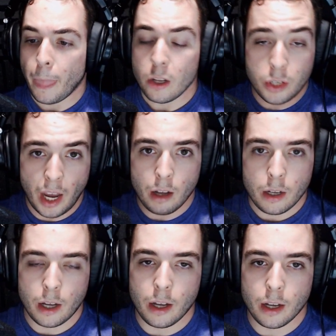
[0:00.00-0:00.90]
So yeah,
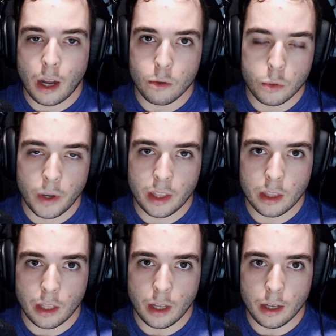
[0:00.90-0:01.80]
it comes
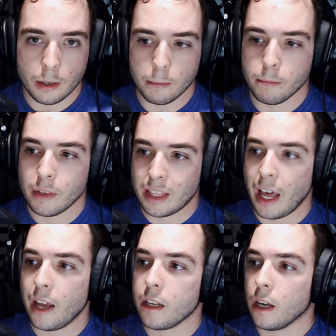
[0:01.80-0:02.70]
with
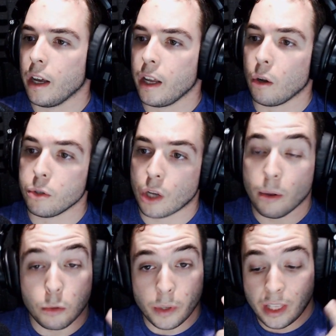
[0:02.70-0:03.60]
that. It also
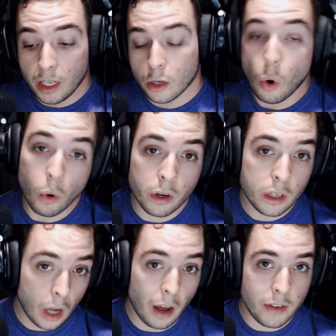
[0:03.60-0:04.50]
comes with the cord,
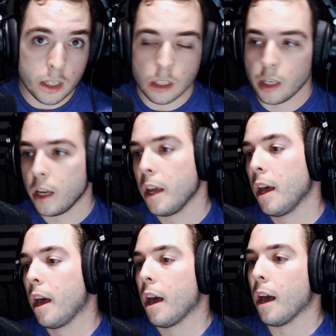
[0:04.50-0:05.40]
obviously.
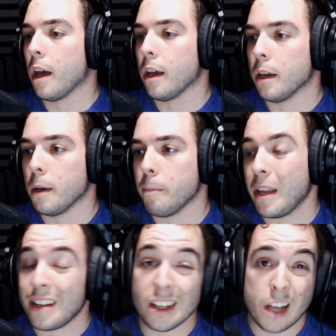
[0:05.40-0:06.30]

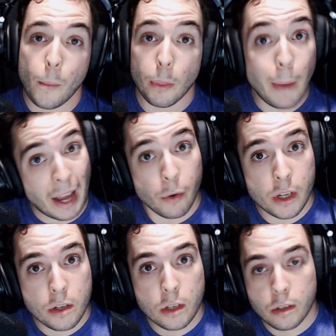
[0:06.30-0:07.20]
It does come with
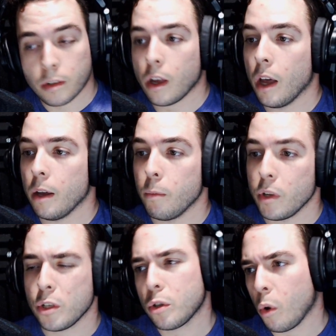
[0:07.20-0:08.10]
batteries,
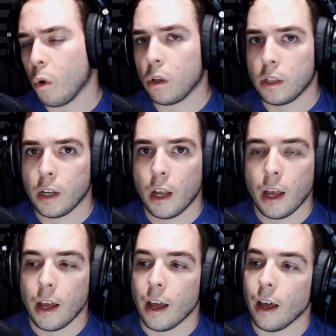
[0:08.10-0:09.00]
which is cool.
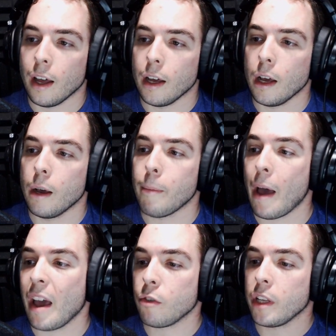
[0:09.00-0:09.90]
I
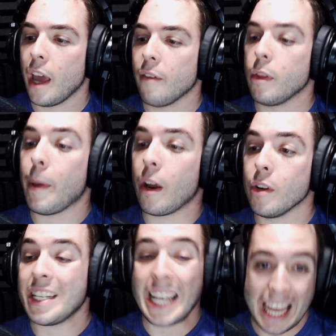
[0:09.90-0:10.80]
actually have the
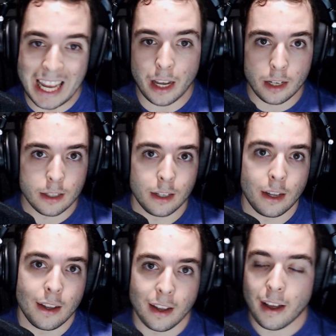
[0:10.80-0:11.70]
batteries in it.
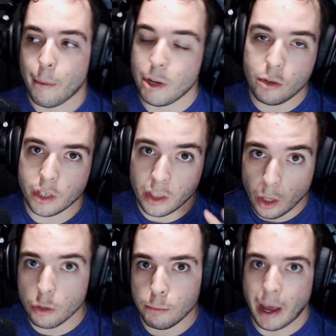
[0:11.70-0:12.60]
I've been using
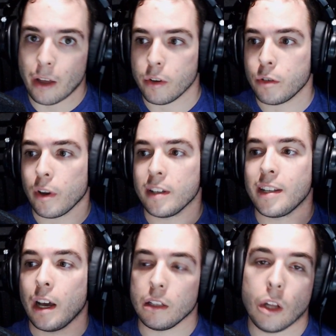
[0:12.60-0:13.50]
those batteries, trying to
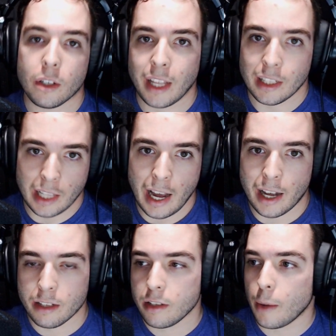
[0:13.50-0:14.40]
see how long they
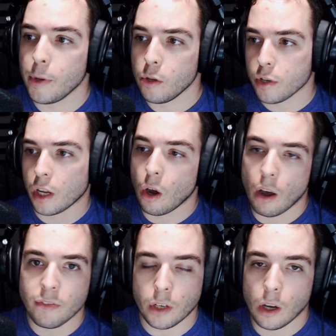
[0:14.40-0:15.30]
last. I've been using it
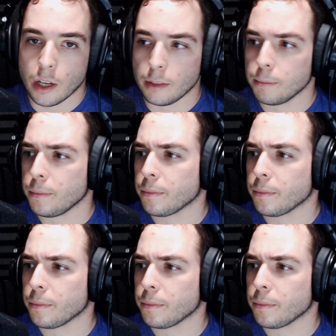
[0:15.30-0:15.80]
off and on.